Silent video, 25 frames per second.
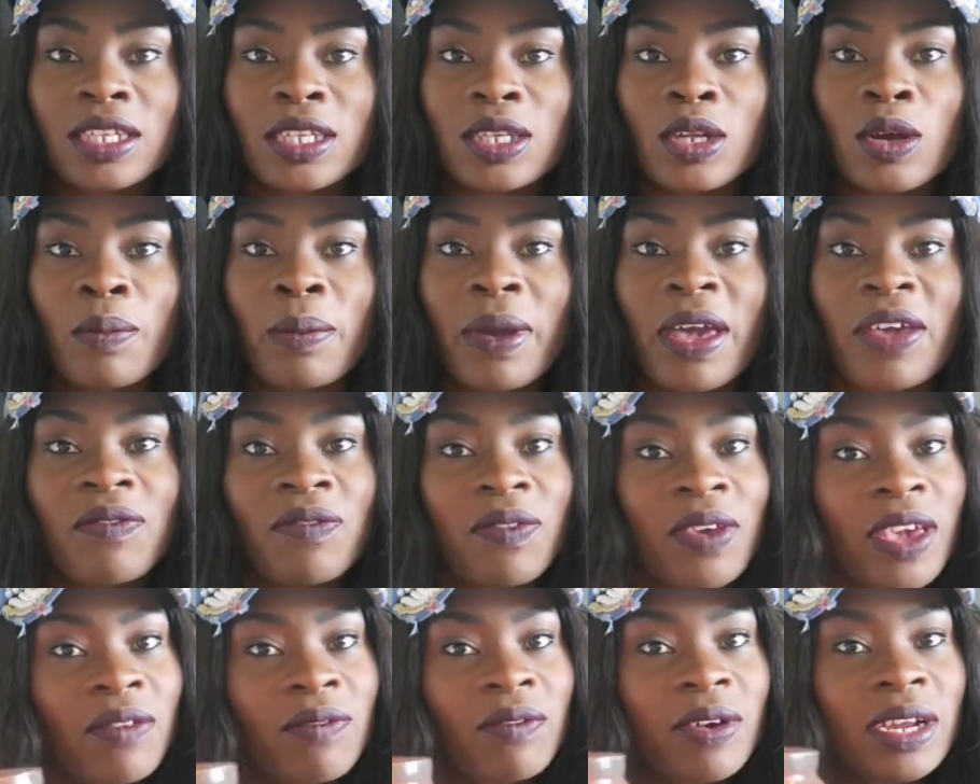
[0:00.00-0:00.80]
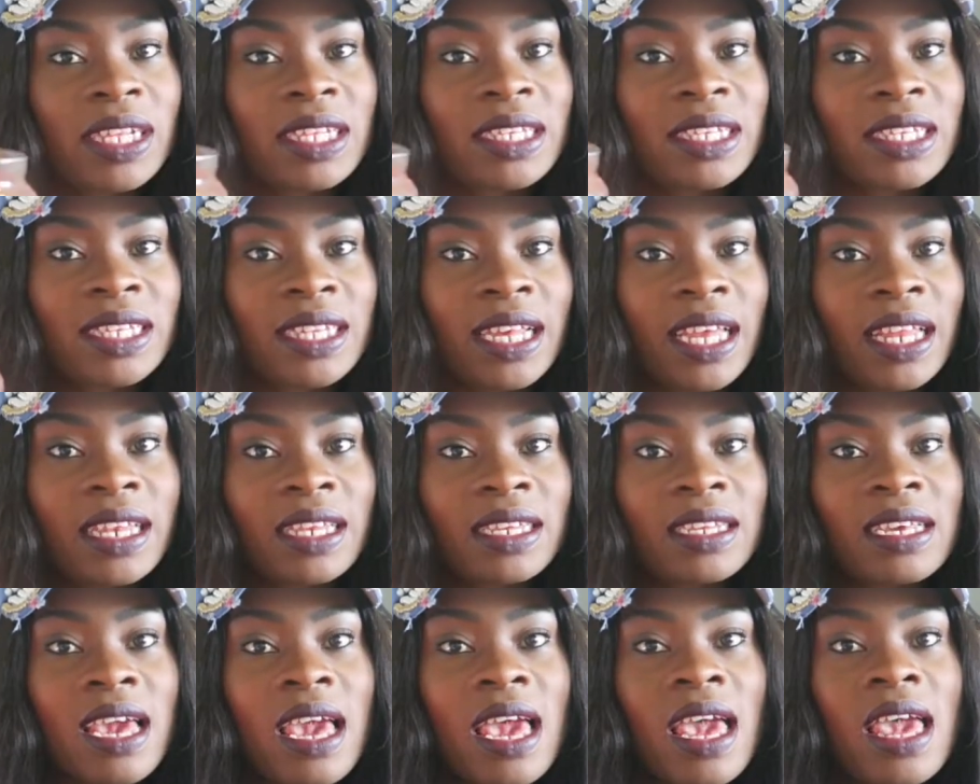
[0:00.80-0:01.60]
So my favorite
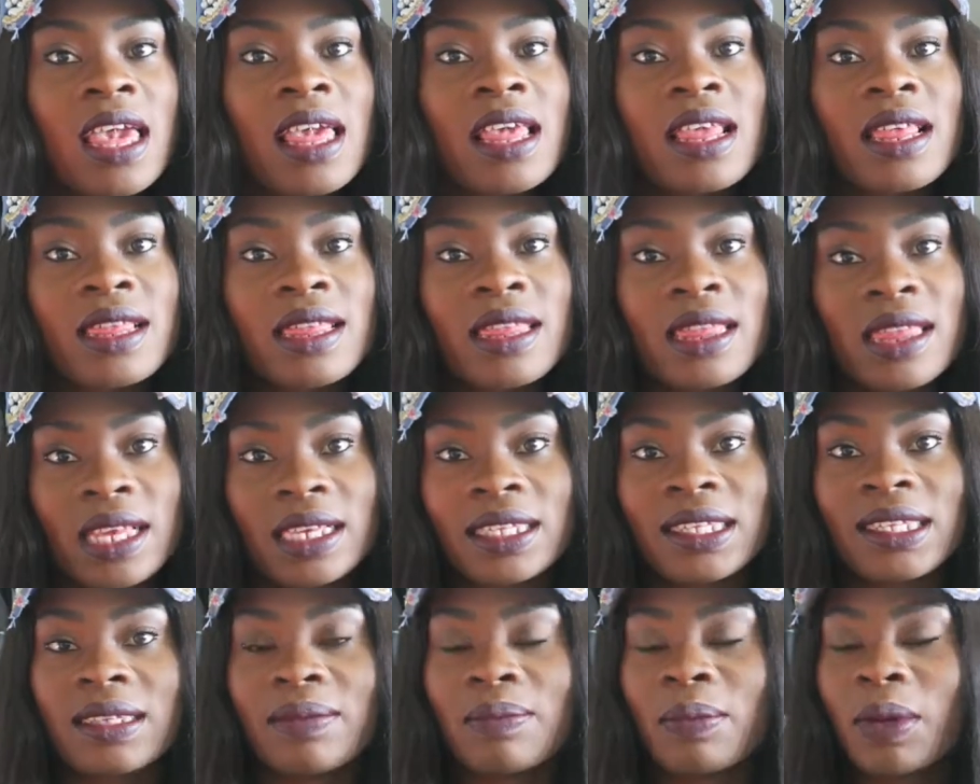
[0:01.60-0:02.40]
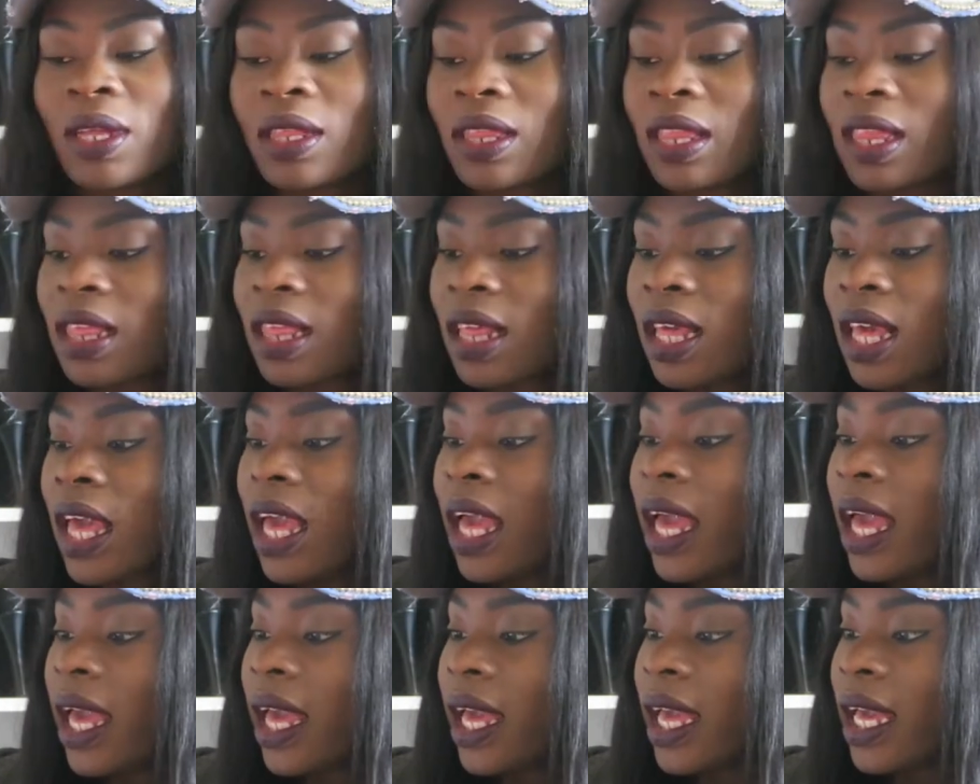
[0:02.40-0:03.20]
scent this month
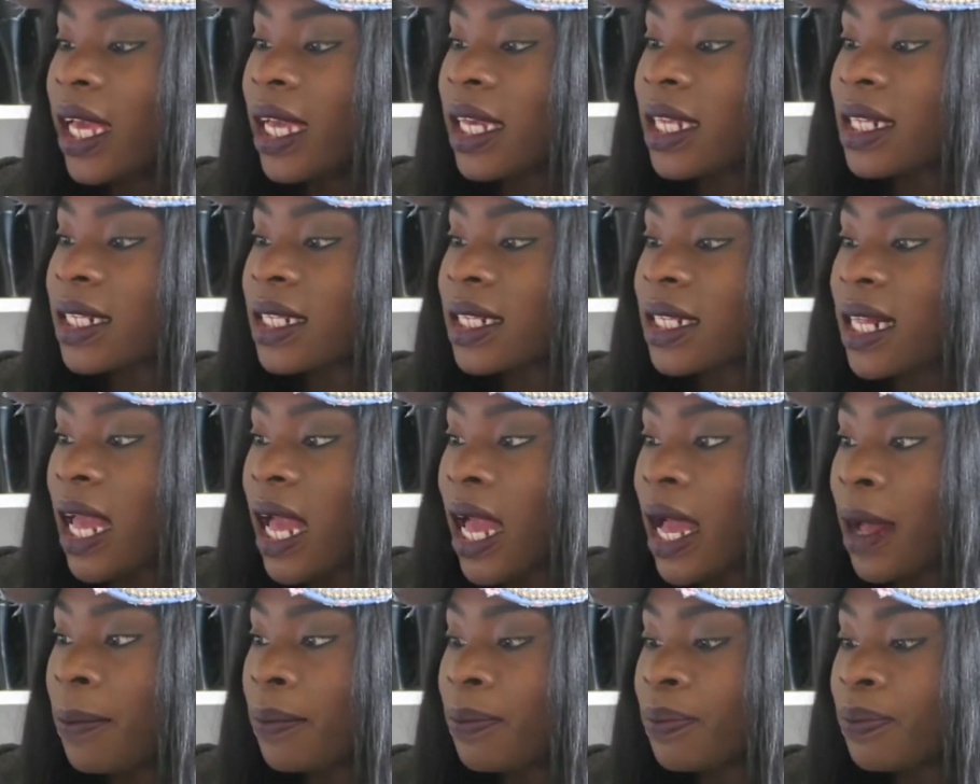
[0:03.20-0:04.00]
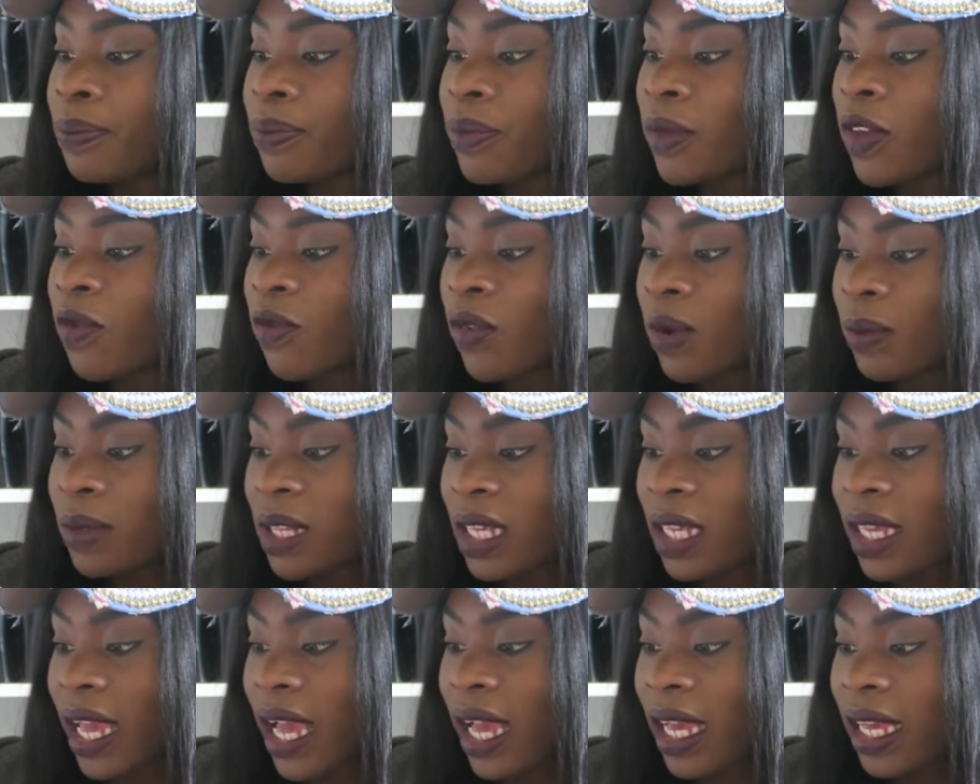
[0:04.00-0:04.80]
is from
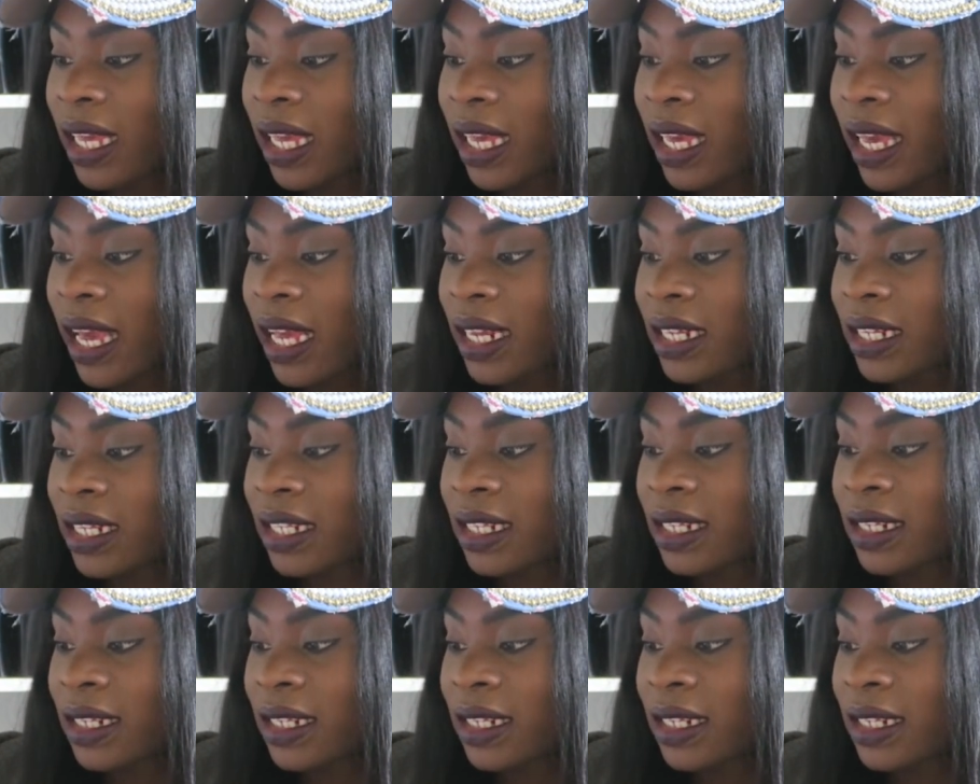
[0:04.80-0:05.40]
the Yankee Candle.